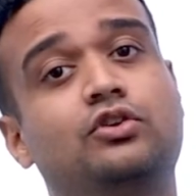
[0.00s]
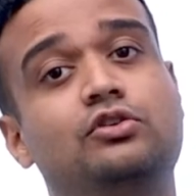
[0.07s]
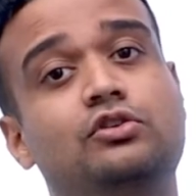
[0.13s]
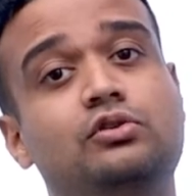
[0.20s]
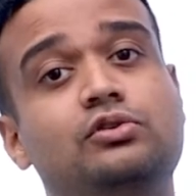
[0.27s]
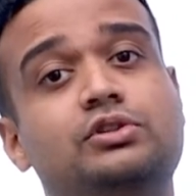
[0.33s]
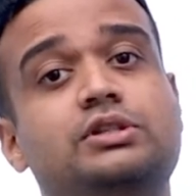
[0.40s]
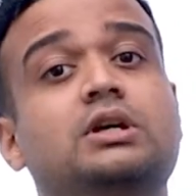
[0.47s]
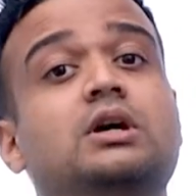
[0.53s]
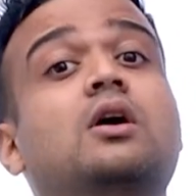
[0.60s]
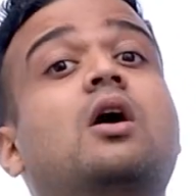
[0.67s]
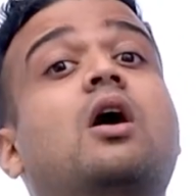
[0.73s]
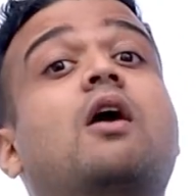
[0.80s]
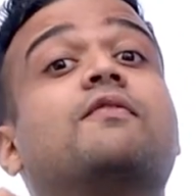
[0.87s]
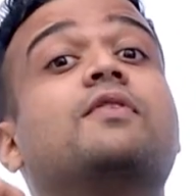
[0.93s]
your use
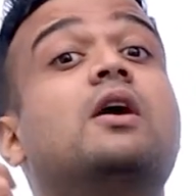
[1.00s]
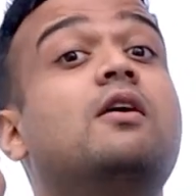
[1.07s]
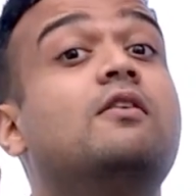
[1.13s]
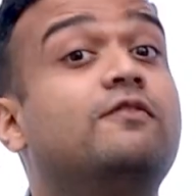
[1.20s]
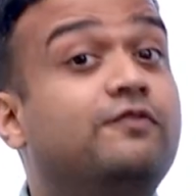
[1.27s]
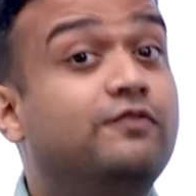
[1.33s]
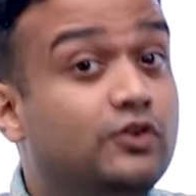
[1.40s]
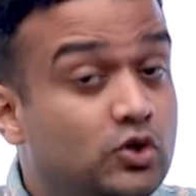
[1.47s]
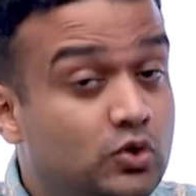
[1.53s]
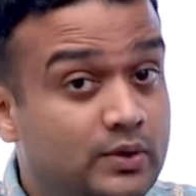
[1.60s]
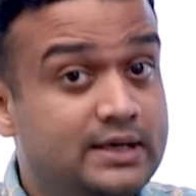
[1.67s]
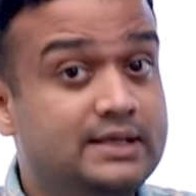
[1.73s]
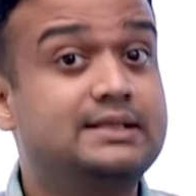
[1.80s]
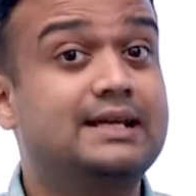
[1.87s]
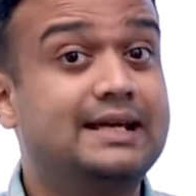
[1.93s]
of
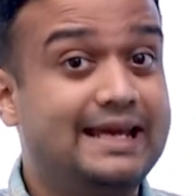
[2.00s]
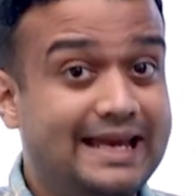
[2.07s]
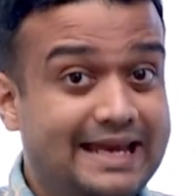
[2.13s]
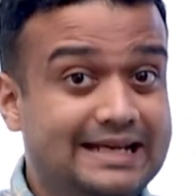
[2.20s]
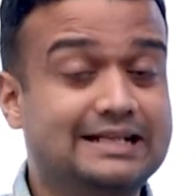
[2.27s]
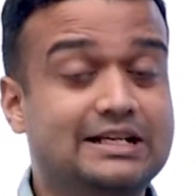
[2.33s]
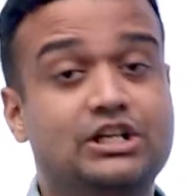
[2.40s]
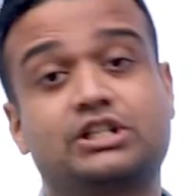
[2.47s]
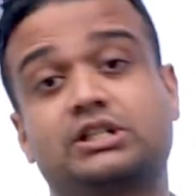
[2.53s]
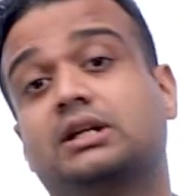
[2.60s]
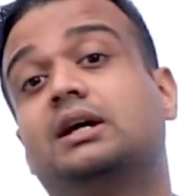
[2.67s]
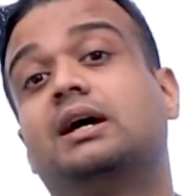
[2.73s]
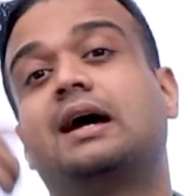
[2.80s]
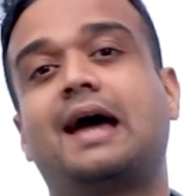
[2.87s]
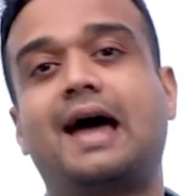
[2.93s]
fluent English
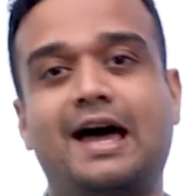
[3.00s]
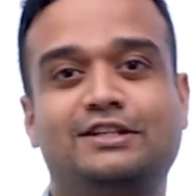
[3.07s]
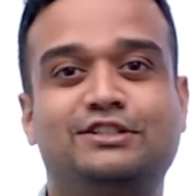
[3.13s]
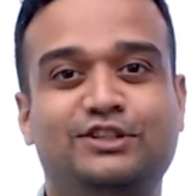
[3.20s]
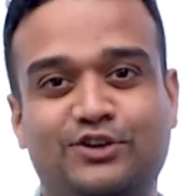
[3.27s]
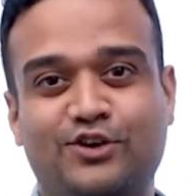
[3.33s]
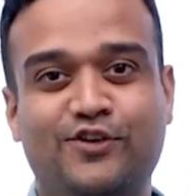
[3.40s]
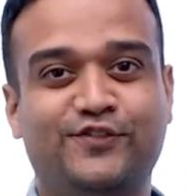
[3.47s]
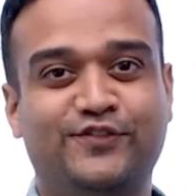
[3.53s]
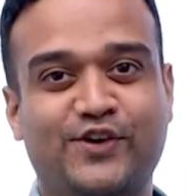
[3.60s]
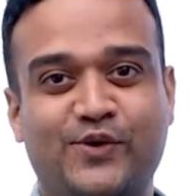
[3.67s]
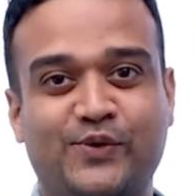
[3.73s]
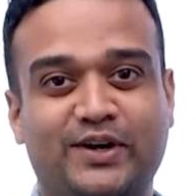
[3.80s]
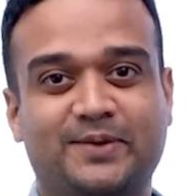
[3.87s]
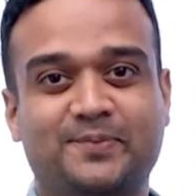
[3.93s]
as you go
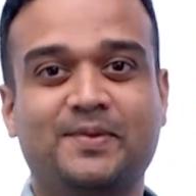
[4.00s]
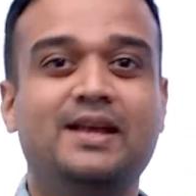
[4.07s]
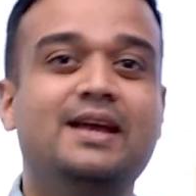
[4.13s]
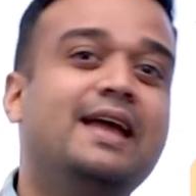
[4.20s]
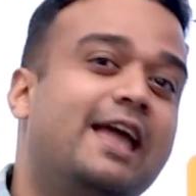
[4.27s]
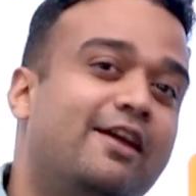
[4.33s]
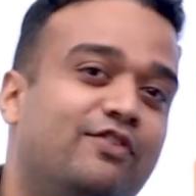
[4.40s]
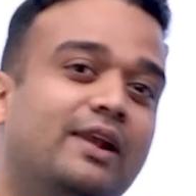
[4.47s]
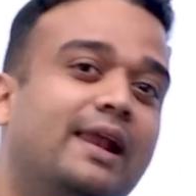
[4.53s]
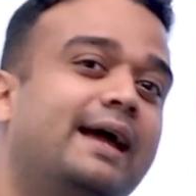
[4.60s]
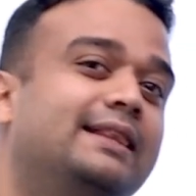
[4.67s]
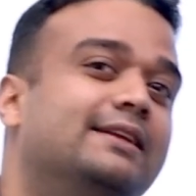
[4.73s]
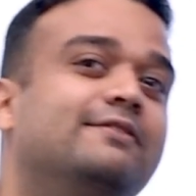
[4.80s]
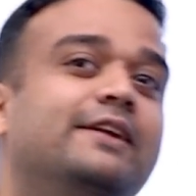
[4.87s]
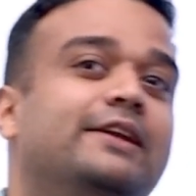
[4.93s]
forward. If you
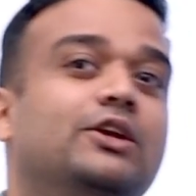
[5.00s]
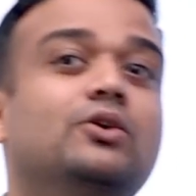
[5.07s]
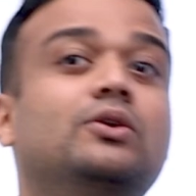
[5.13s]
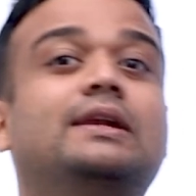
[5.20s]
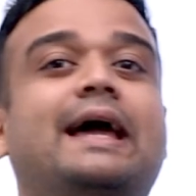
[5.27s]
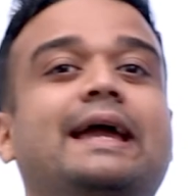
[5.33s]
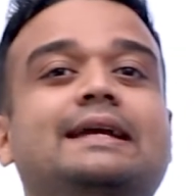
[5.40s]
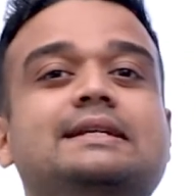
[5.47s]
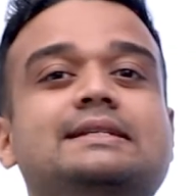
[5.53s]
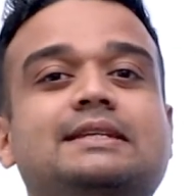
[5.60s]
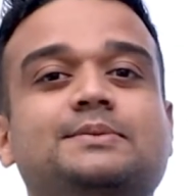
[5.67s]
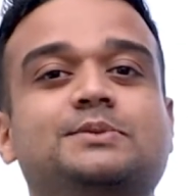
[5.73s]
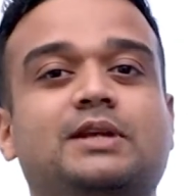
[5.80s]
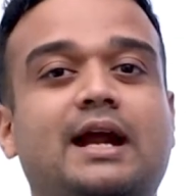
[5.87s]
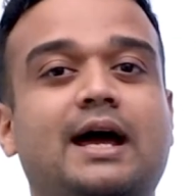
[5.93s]
like the video, like and
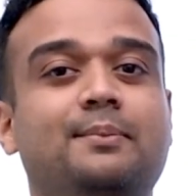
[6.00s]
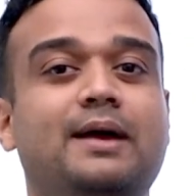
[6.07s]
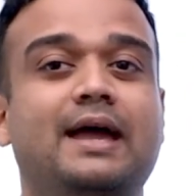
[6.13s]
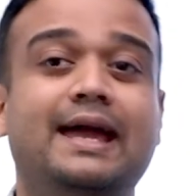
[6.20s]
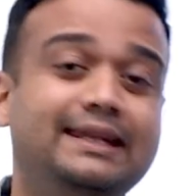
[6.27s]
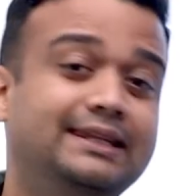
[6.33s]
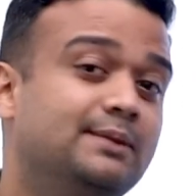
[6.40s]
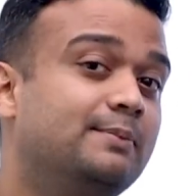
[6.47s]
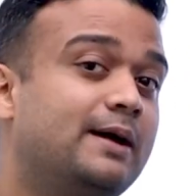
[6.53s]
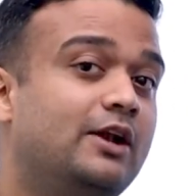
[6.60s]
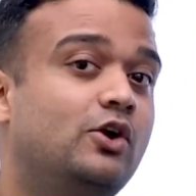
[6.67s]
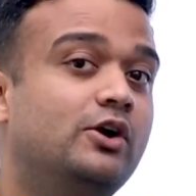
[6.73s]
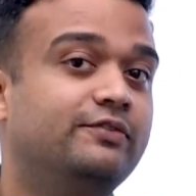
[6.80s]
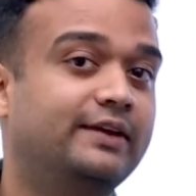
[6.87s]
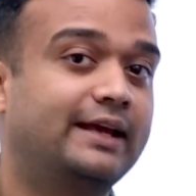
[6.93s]
subscribe, hit the bell
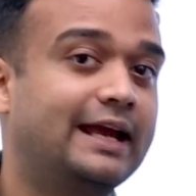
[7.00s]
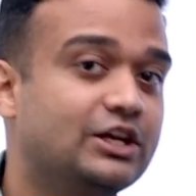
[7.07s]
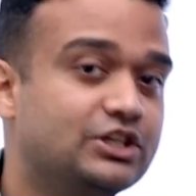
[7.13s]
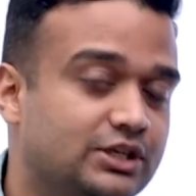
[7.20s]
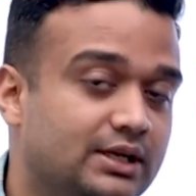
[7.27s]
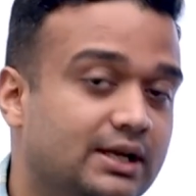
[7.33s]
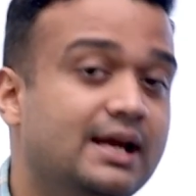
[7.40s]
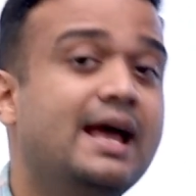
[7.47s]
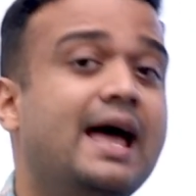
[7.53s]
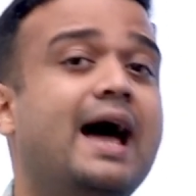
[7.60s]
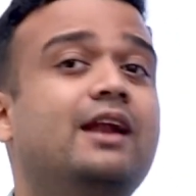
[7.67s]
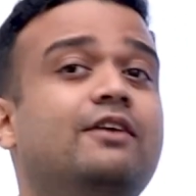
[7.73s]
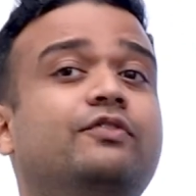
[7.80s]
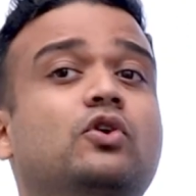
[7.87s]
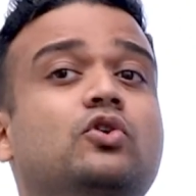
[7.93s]
notification,
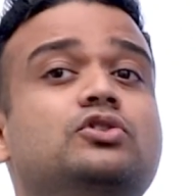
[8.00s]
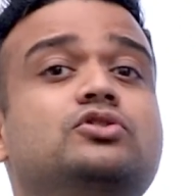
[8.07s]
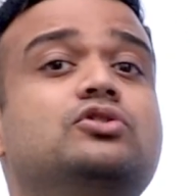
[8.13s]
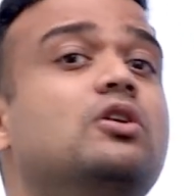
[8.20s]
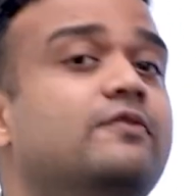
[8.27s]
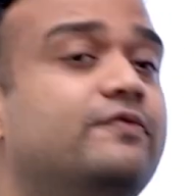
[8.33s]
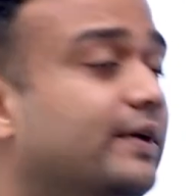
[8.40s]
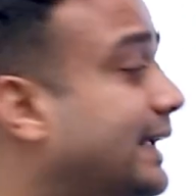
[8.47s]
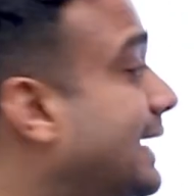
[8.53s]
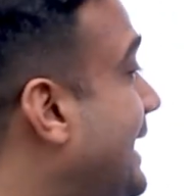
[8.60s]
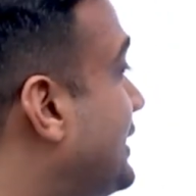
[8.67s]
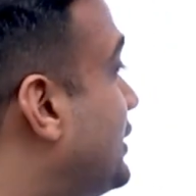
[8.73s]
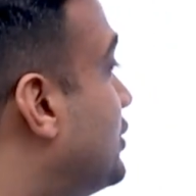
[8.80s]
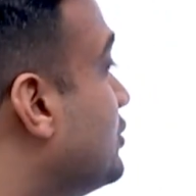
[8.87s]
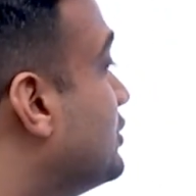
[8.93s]
and of course, don't
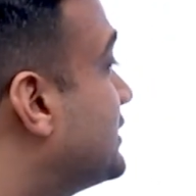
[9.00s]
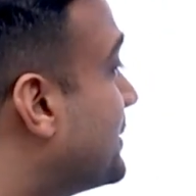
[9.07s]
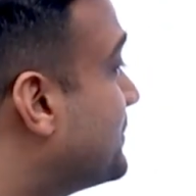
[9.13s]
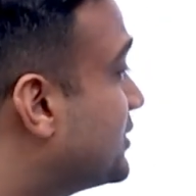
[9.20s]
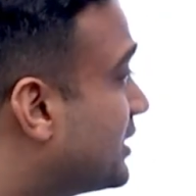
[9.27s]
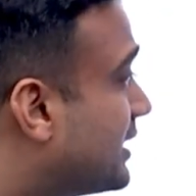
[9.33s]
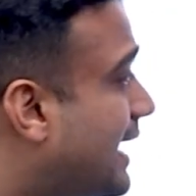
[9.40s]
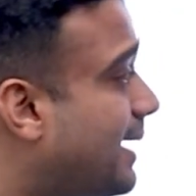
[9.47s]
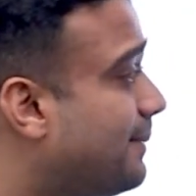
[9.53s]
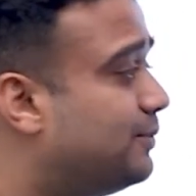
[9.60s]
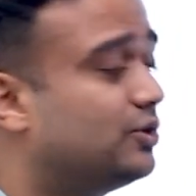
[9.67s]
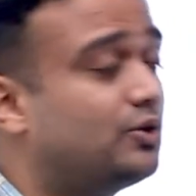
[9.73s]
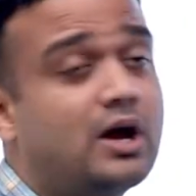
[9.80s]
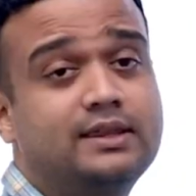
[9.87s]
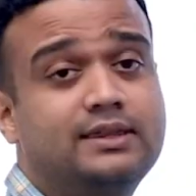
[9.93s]
forget to subscribe
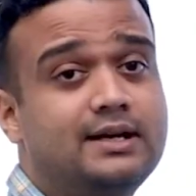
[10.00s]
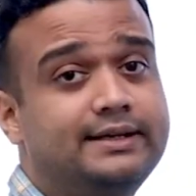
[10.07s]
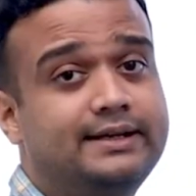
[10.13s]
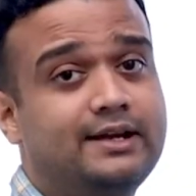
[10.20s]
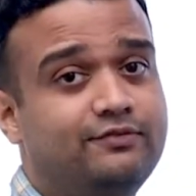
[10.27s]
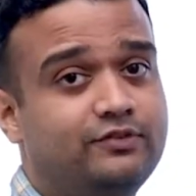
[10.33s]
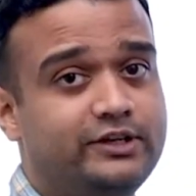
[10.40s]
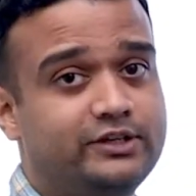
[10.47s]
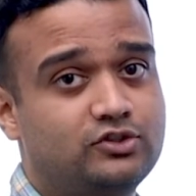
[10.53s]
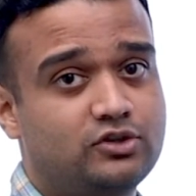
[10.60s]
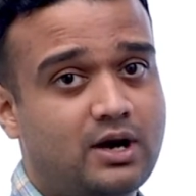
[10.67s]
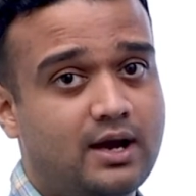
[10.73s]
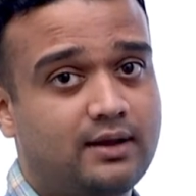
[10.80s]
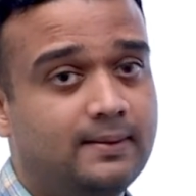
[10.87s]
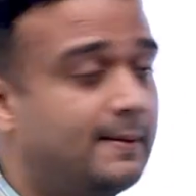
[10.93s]
to our 30-day free
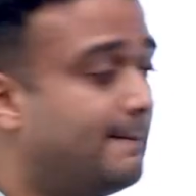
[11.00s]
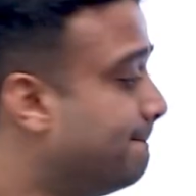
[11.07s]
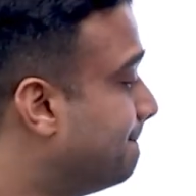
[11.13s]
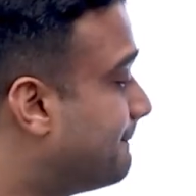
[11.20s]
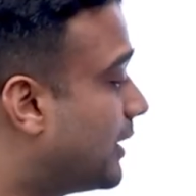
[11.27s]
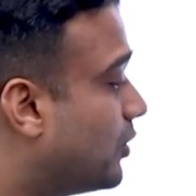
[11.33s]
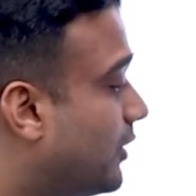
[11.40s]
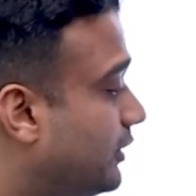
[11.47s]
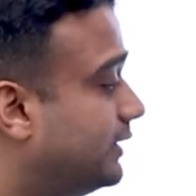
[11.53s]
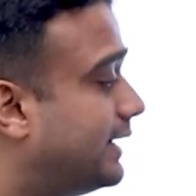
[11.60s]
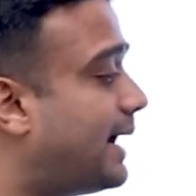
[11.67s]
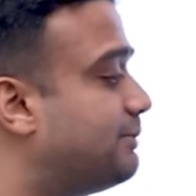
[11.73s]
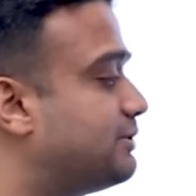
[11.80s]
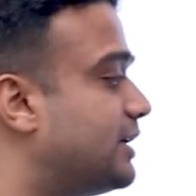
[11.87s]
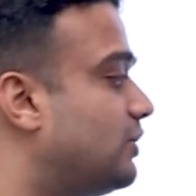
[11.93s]
trial by going to
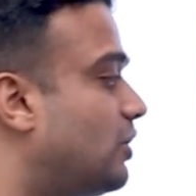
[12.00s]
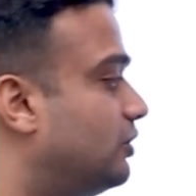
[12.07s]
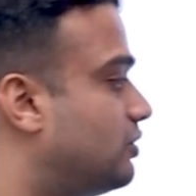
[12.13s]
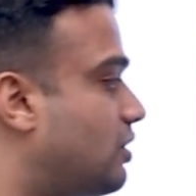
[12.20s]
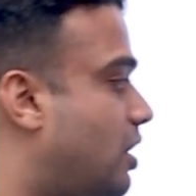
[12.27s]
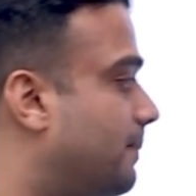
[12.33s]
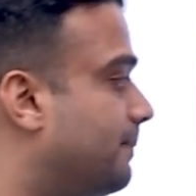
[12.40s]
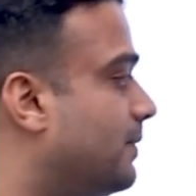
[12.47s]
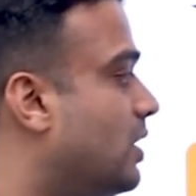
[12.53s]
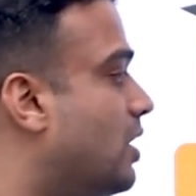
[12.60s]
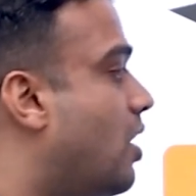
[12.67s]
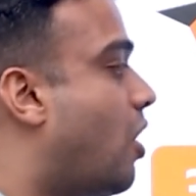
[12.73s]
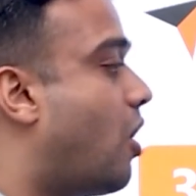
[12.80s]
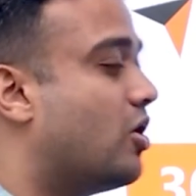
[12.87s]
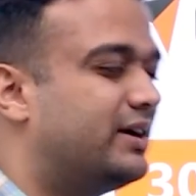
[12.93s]

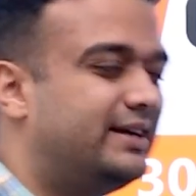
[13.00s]
capshine.com or